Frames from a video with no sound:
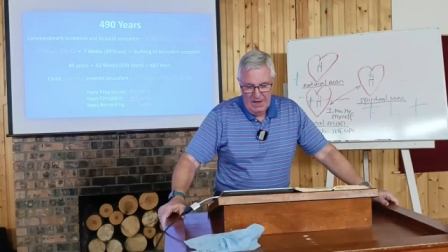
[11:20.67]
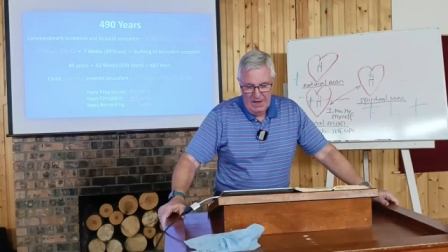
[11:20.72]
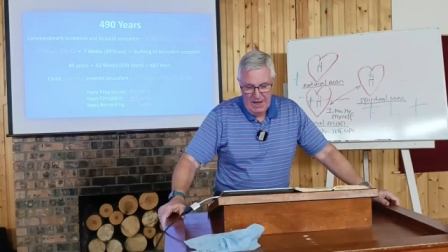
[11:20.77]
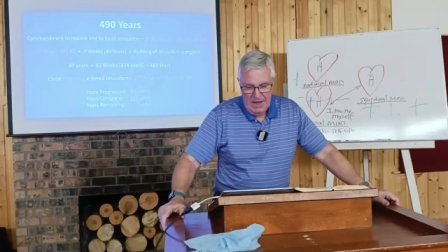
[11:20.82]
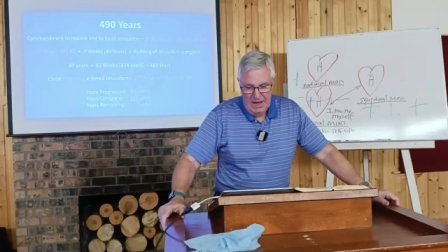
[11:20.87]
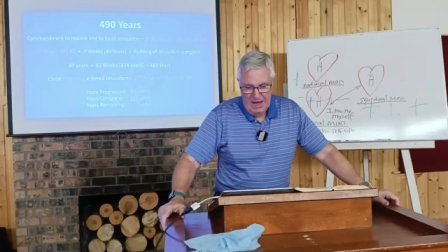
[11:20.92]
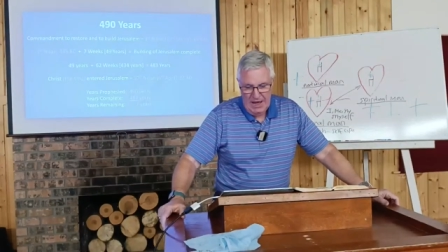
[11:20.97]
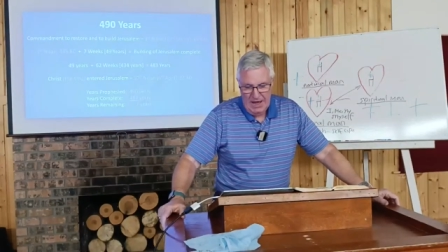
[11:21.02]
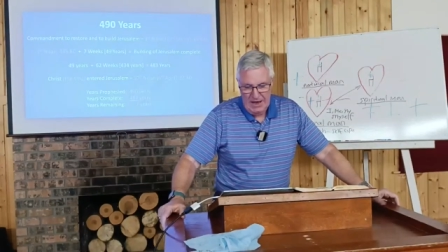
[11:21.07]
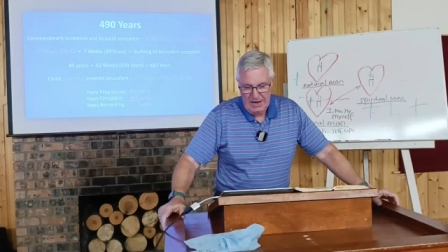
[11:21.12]

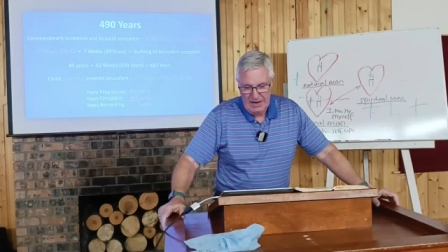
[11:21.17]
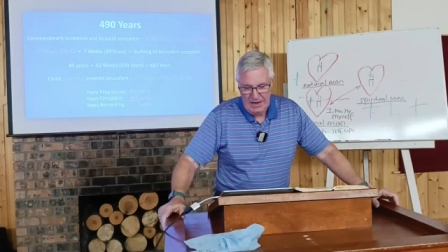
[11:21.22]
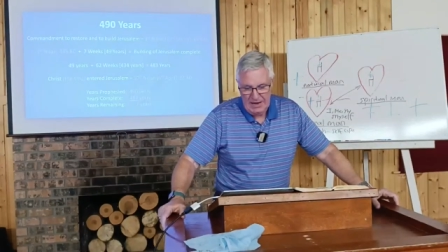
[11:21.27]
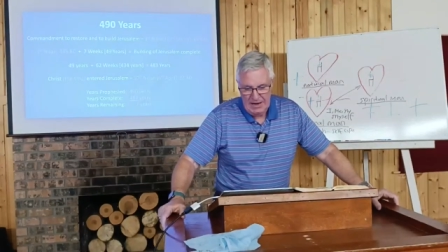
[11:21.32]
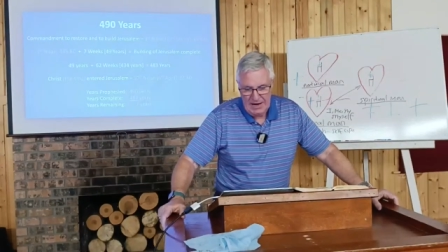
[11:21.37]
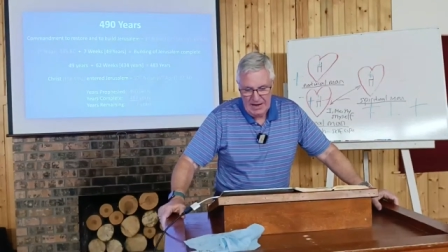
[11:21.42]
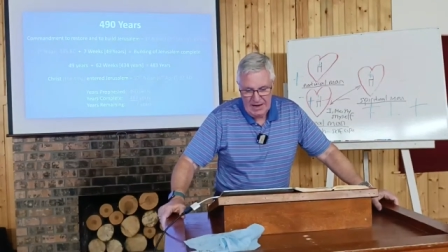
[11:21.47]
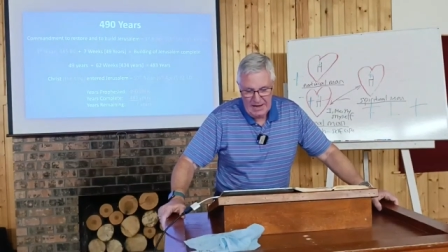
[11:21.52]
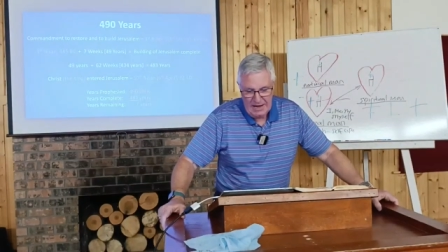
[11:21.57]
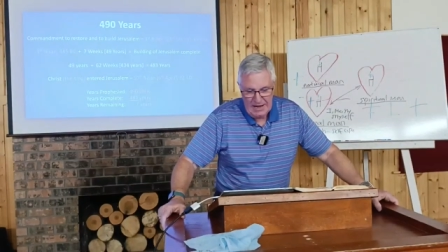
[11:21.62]
And
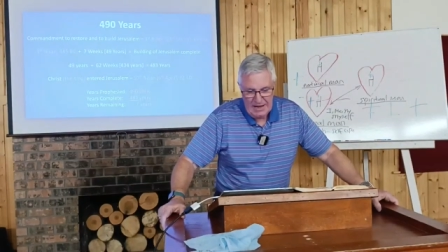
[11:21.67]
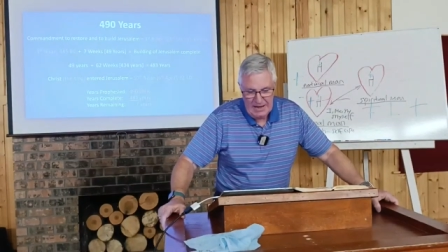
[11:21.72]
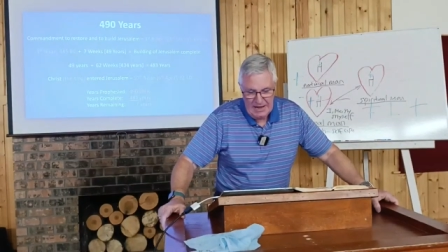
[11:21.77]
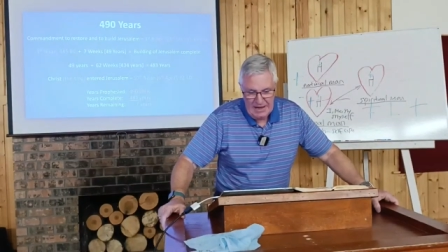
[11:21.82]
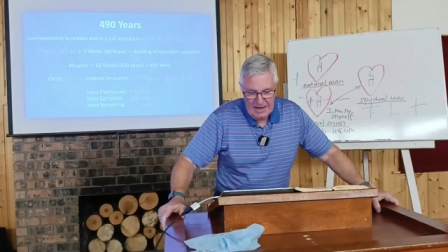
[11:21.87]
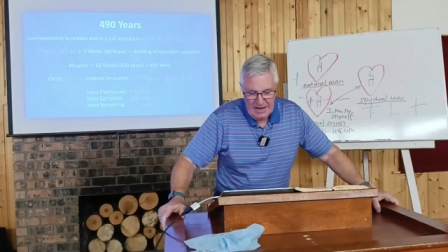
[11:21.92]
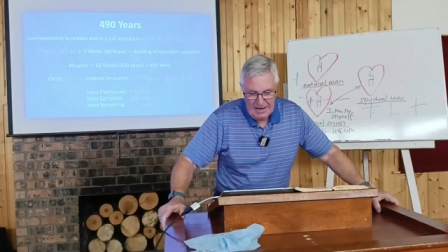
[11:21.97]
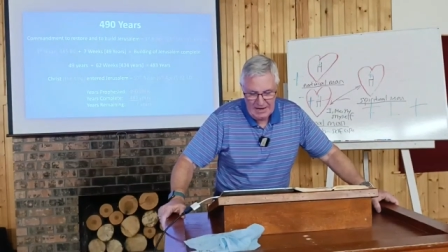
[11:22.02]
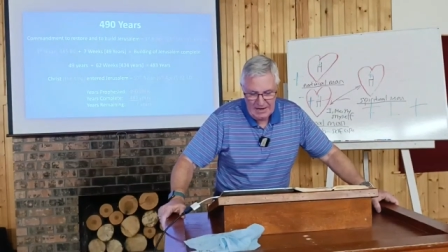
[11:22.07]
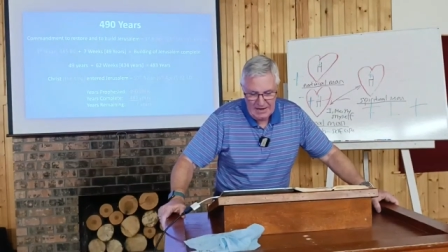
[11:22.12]
uh,
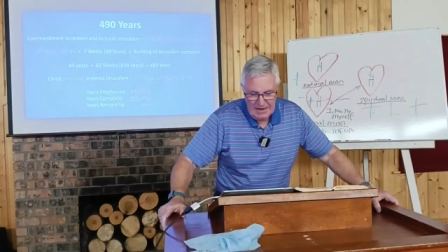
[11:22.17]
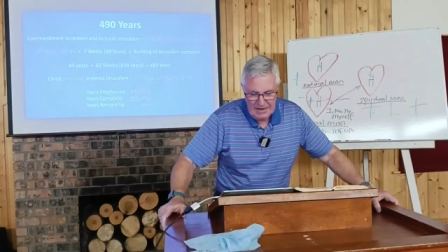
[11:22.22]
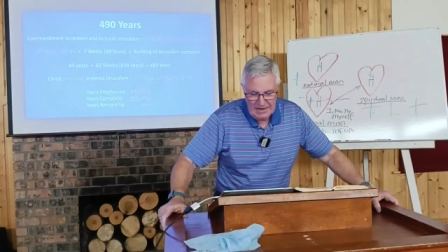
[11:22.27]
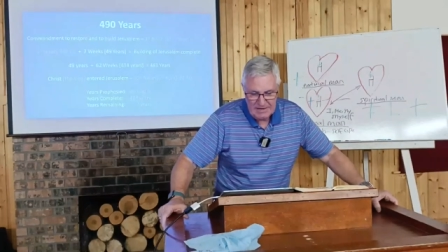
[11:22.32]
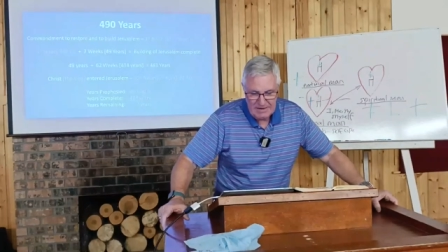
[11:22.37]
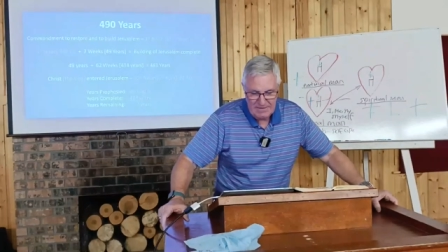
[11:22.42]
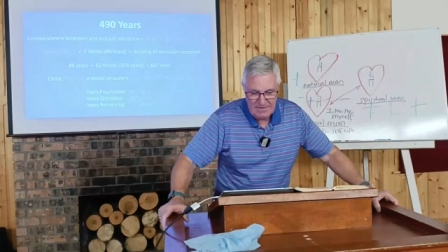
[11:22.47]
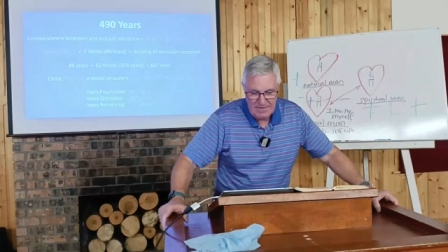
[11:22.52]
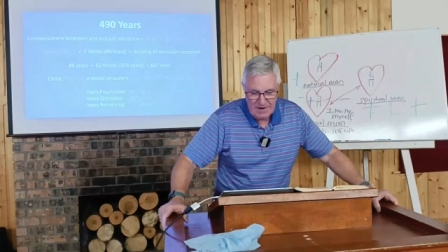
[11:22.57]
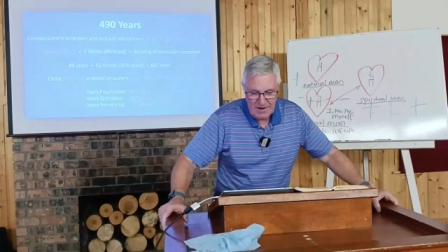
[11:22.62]
it
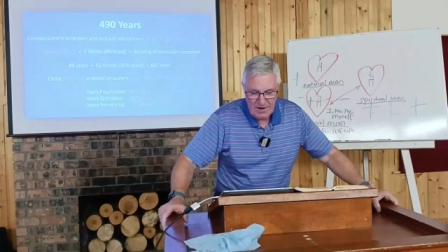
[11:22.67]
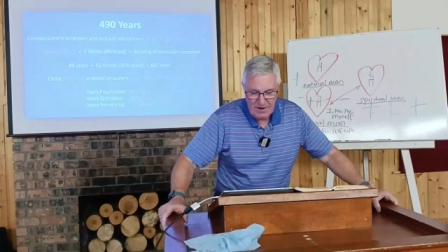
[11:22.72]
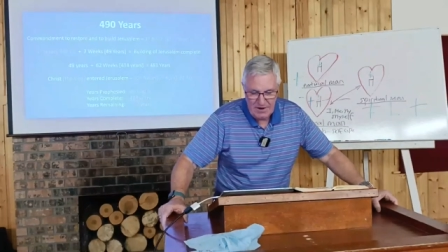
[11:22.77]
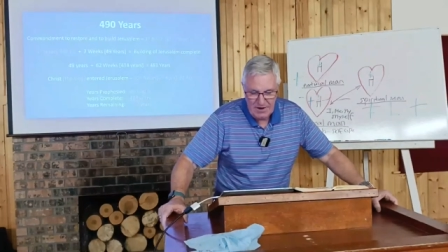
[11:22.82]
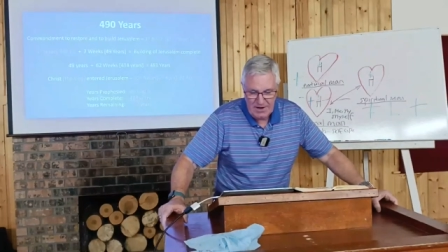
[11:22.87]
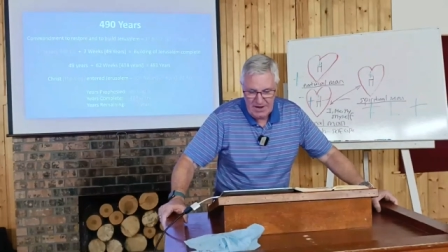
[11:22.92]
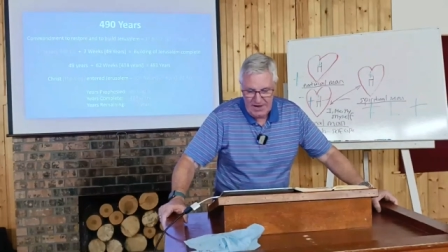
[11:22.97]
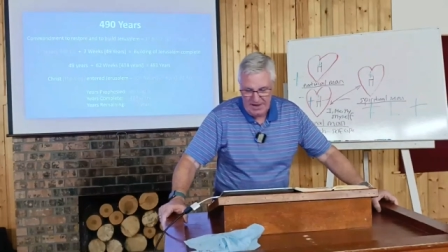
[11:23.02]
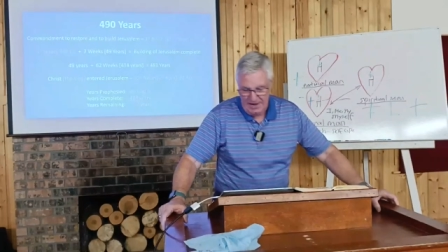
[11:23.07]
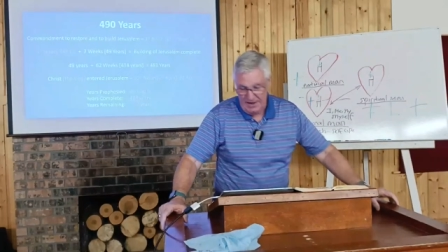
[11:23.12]
is
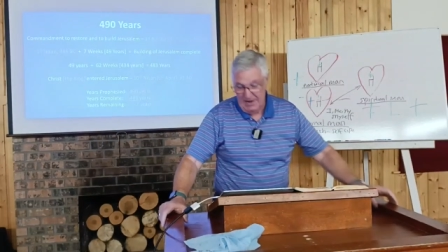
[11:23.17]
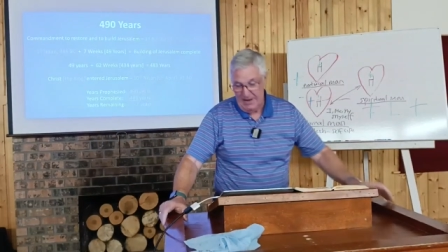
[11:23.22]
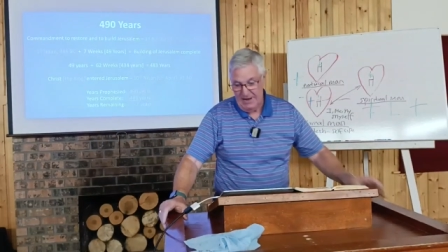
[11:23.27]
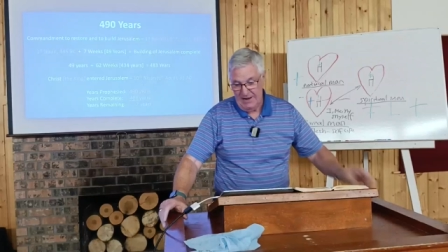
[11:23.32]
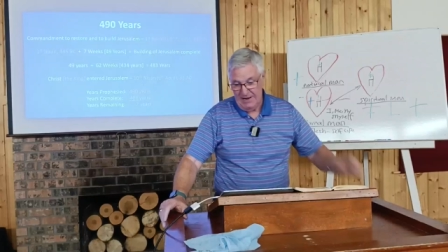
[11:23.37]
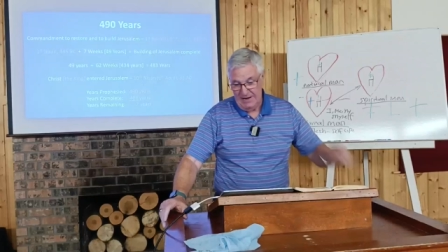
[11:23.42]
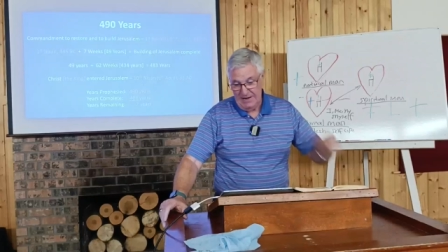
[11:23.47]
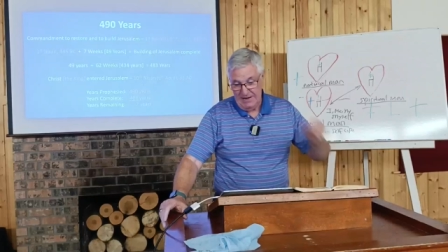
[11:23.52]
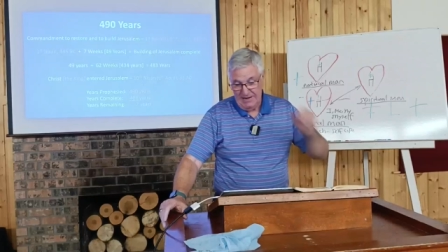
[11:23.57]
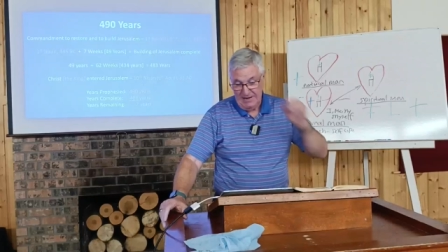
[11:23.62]
figured, in,
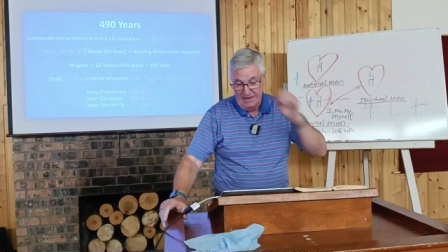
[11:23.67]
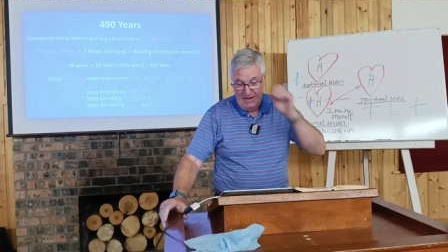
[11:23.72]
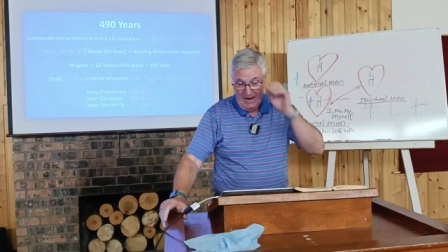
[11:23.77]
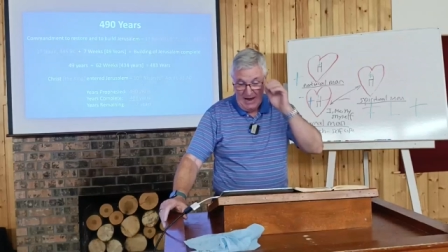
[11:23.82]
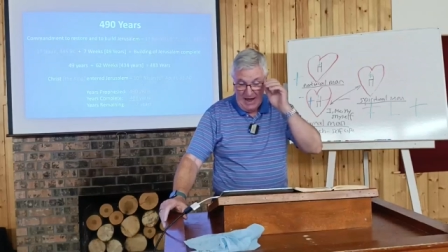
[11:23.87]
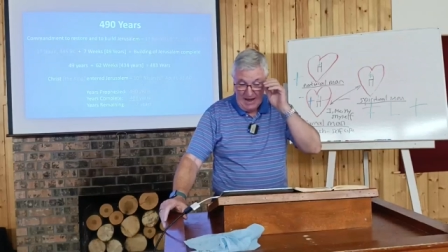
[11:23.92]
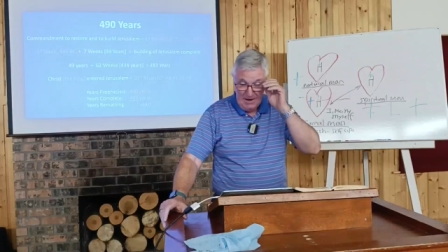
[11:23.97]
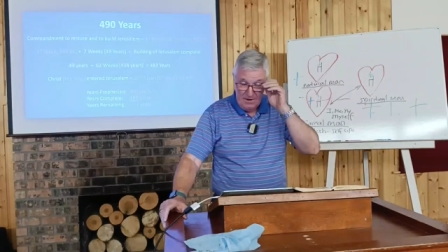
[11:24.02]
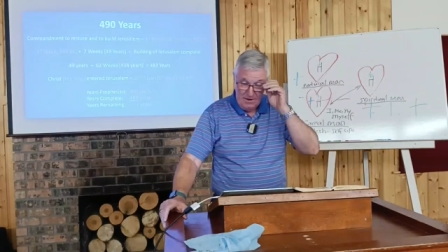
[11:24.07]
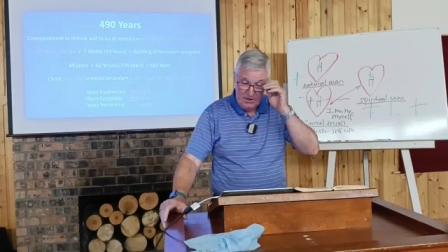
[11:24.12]
at least in
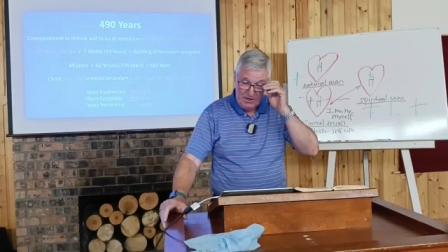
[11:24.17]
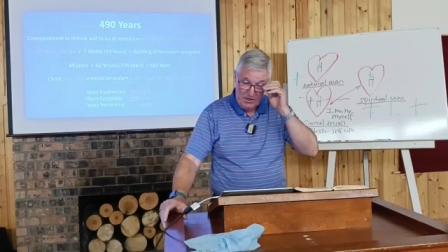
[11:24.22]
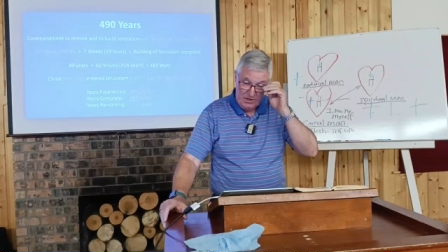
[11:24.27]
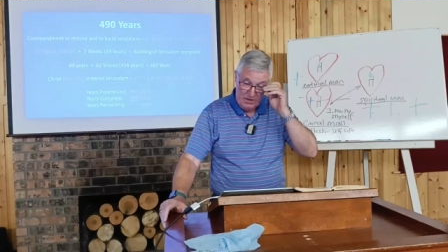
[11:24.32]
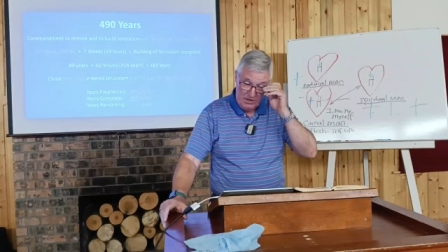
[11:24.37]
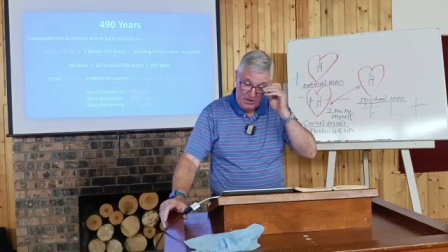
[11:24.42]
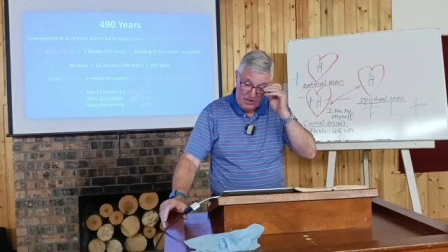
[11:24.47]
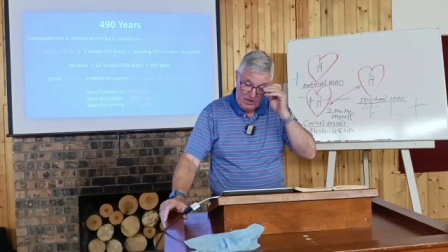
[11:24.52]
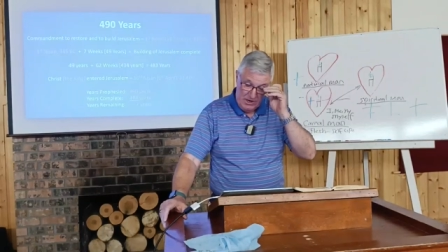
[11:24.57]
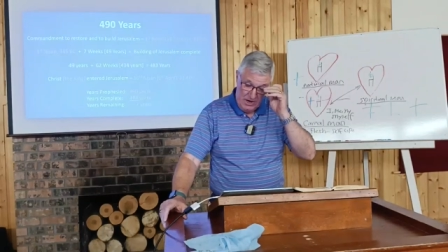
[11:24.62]

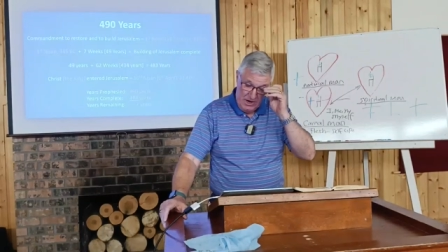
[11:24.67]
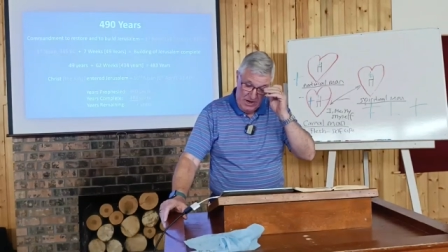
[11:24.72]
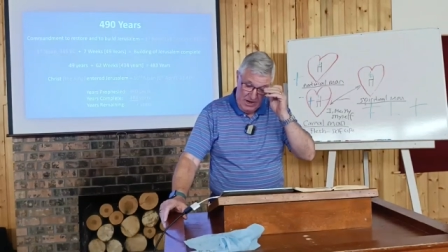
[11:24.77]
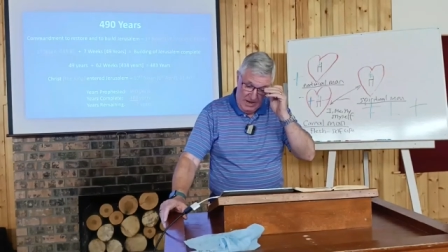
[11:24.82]
Anderson's